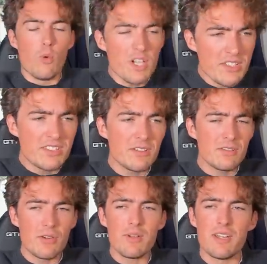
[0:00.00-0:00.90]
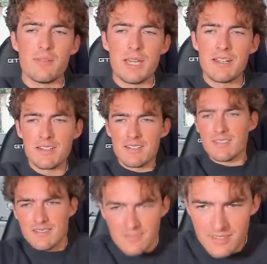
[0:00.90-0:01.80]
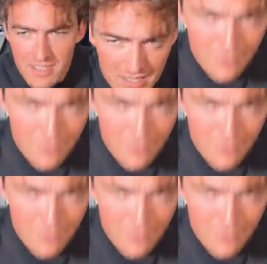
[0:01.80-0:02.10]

What are you still doing here, man? Get